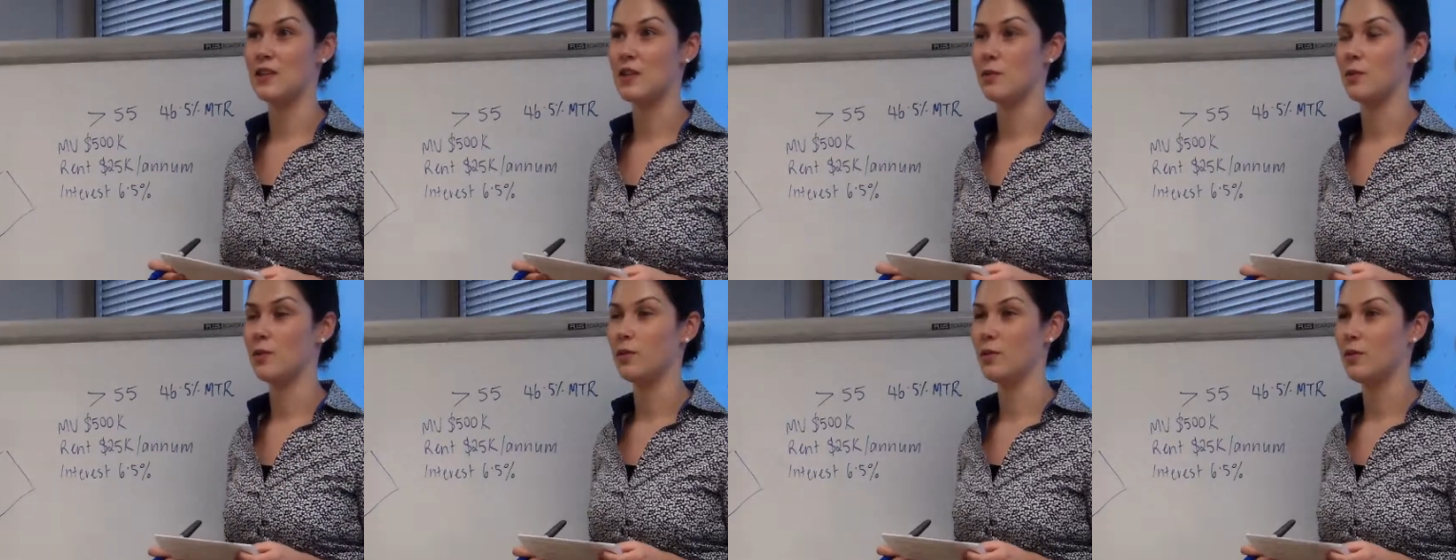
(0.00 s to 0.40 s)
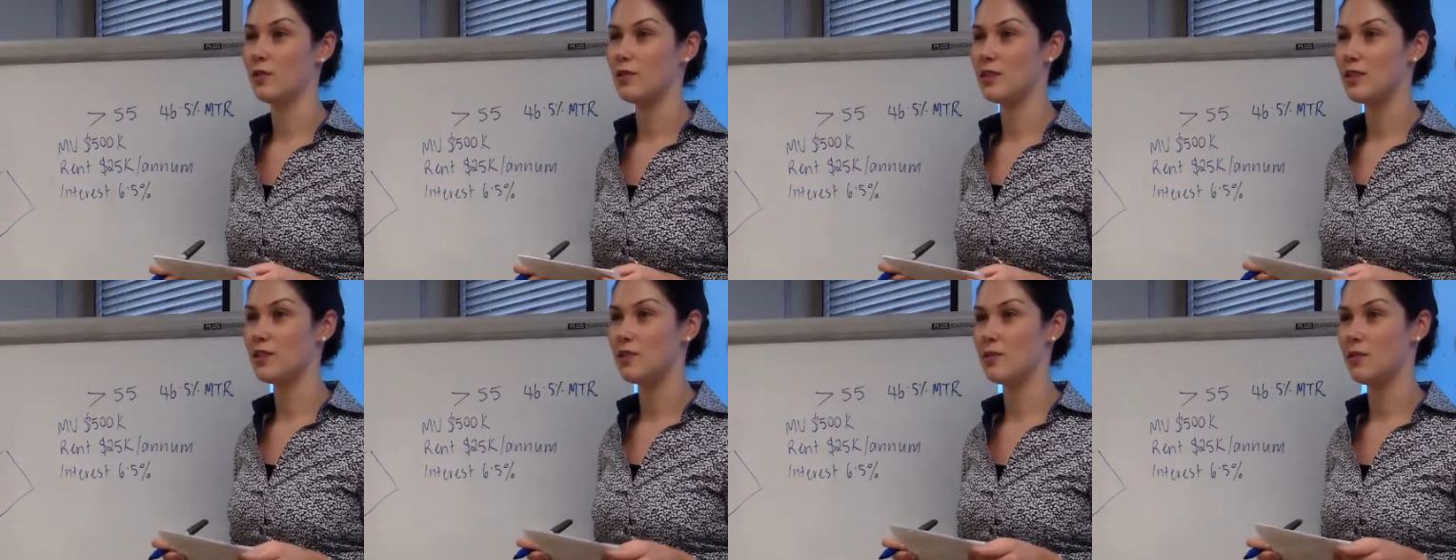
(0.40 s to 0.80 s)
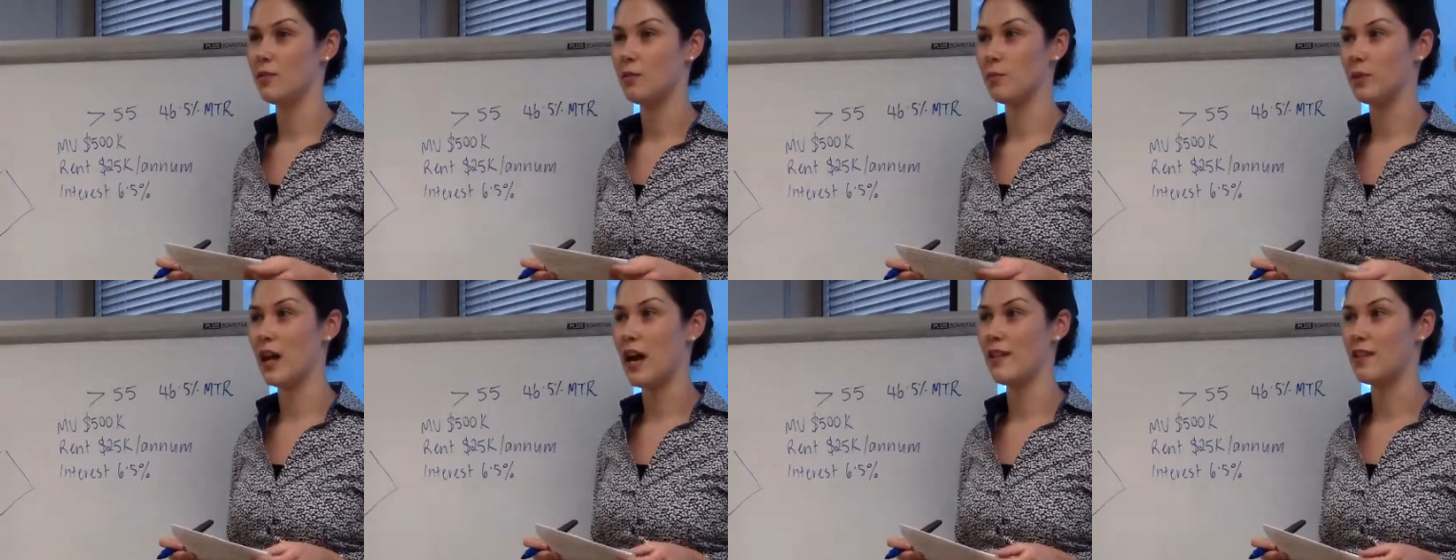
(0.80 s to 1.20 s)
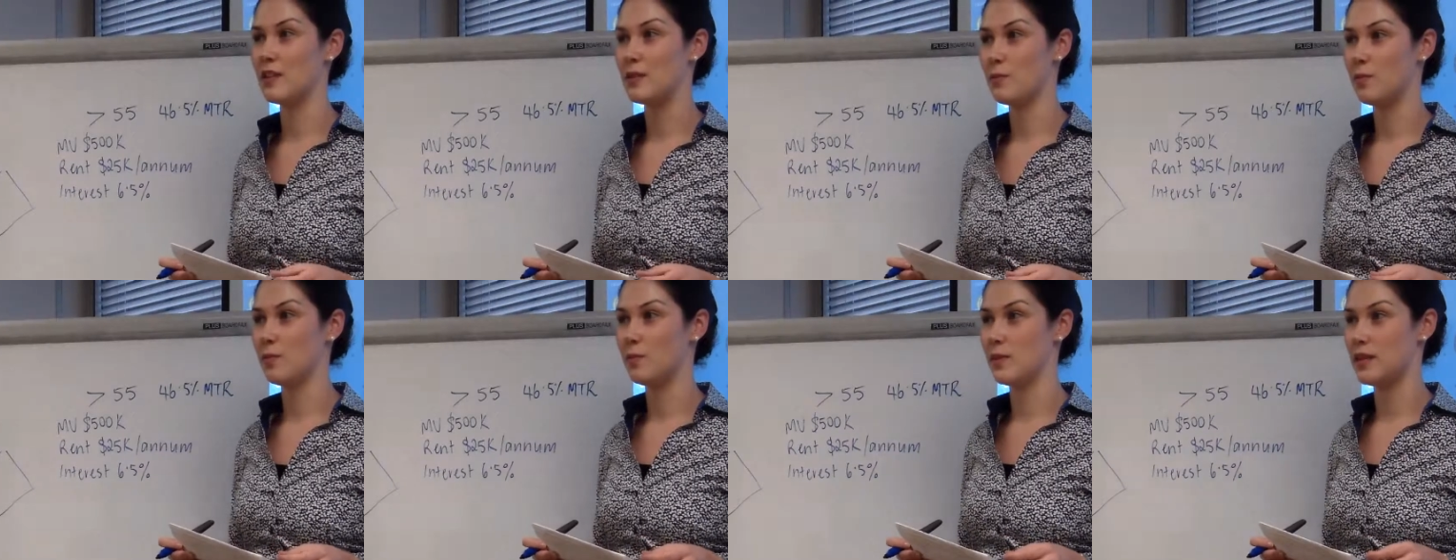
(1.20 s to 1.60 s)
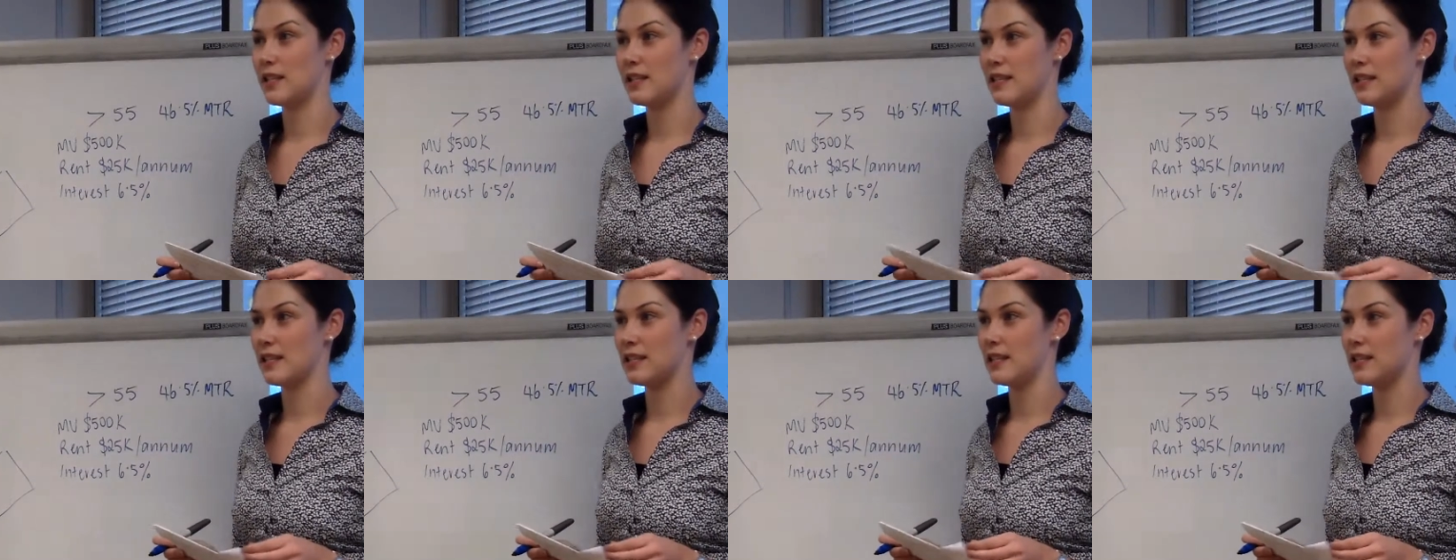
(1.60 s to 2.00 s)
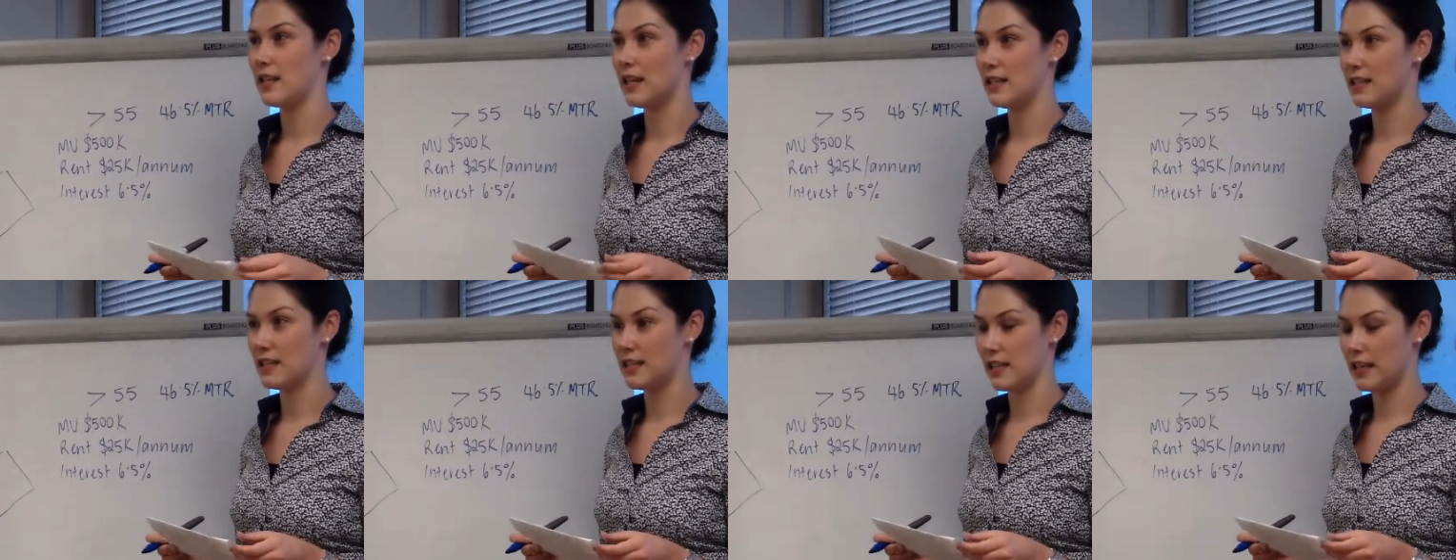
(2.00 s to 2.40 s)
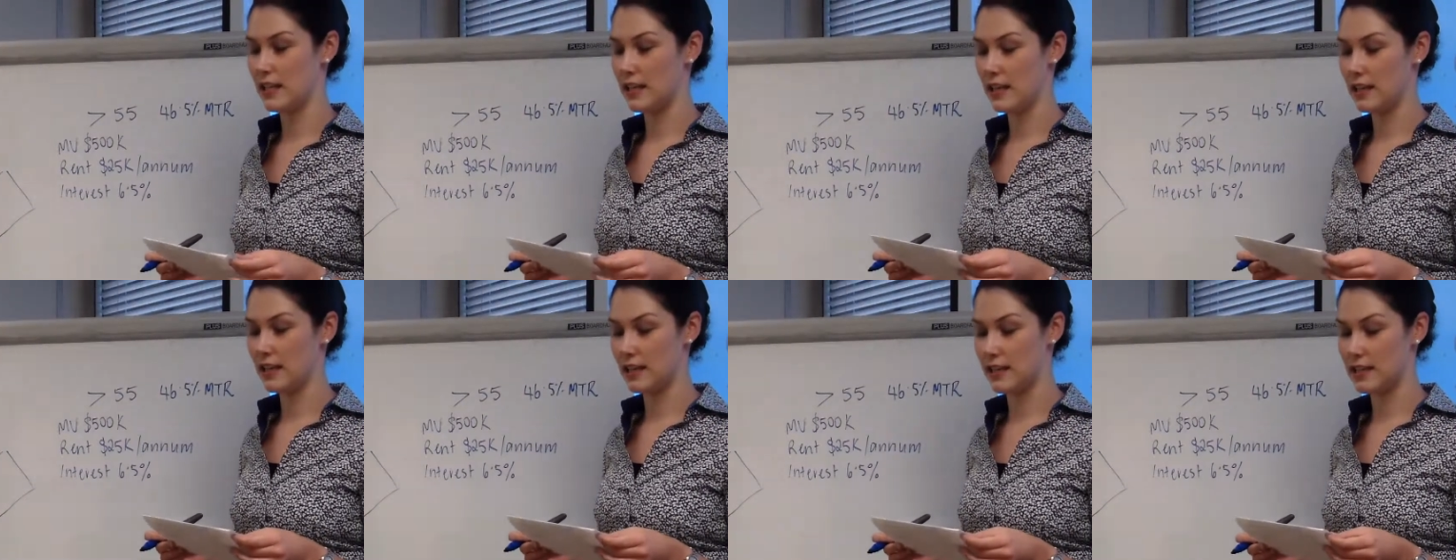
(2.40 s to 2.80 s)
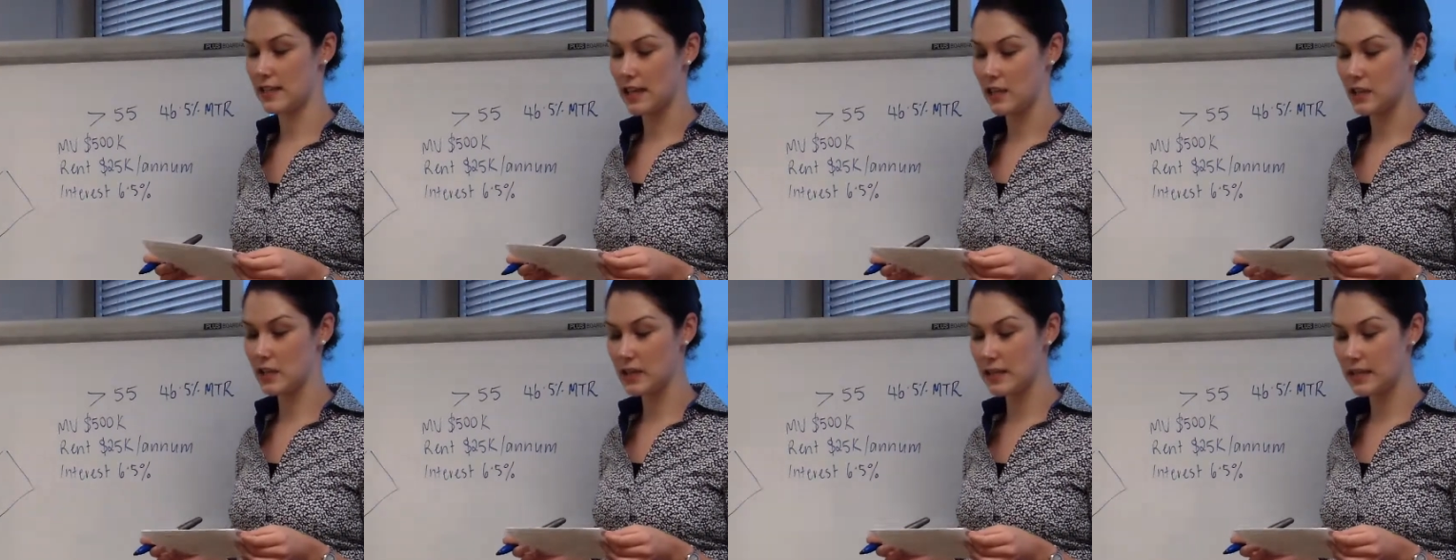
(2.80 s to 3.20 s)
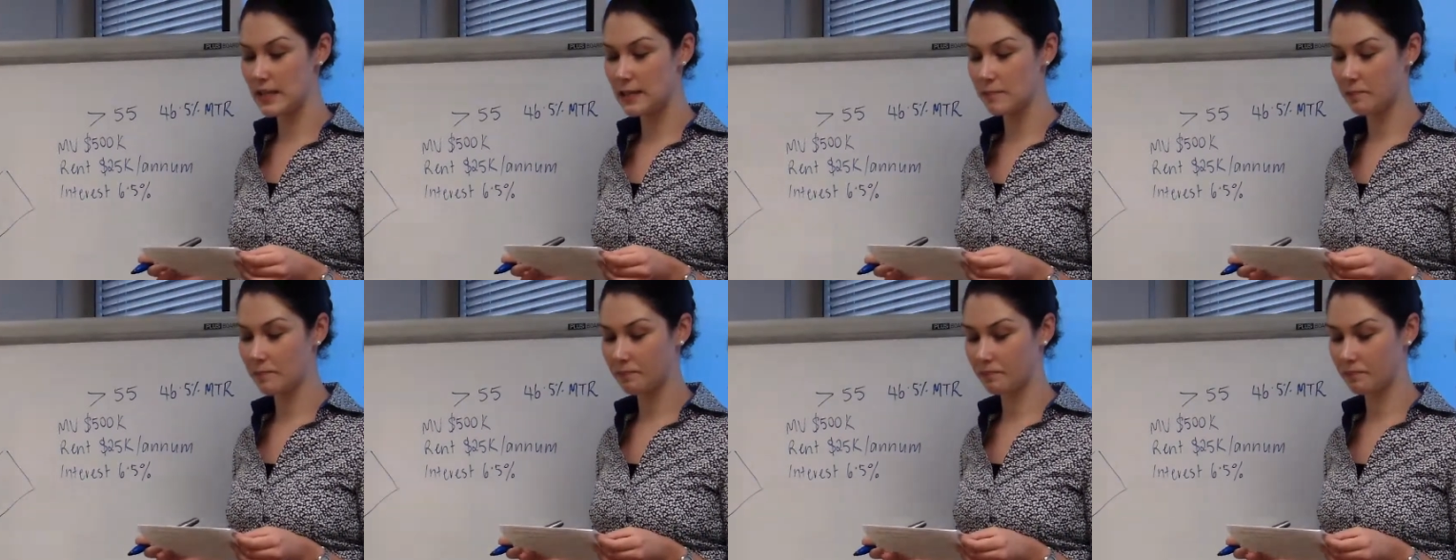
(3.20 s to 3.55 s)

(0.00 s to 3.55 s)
so we'll look to apply the small business entity concessions.